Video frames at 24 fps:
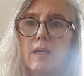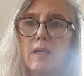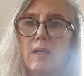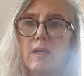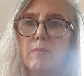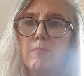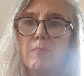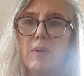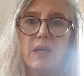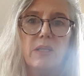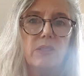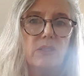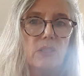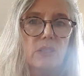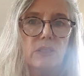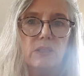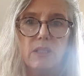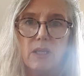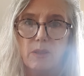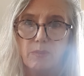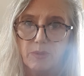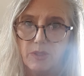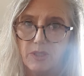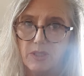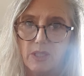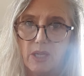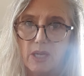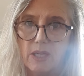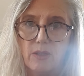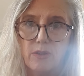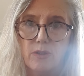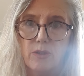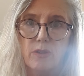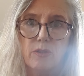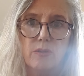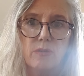amazing tips that I
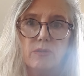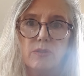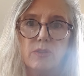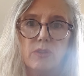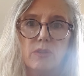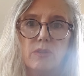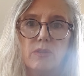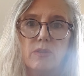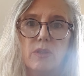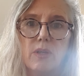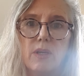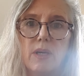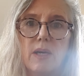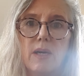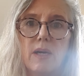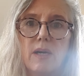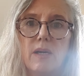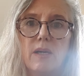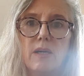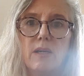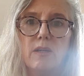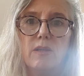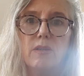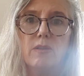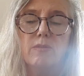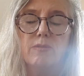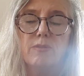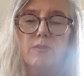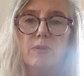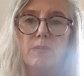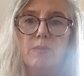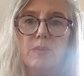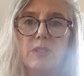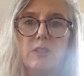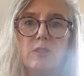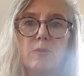learned
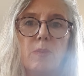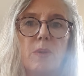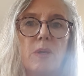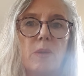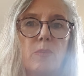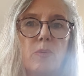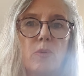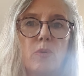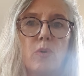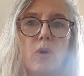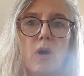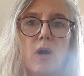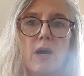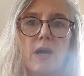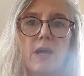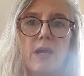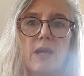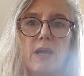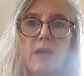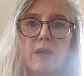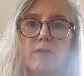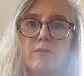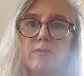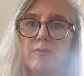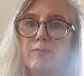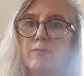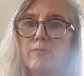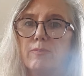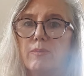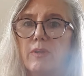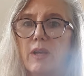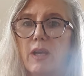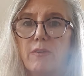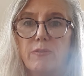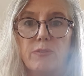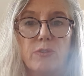from these people I
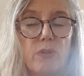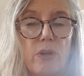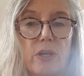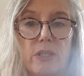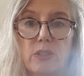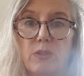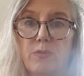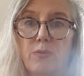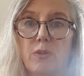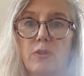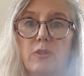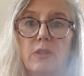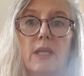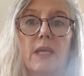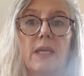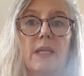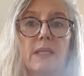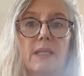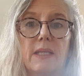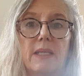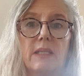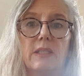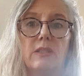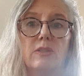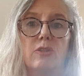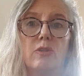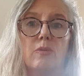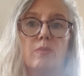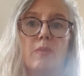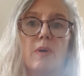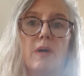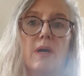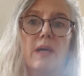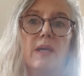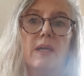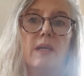have transferred neatly into
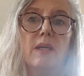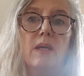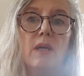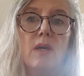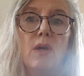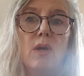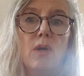my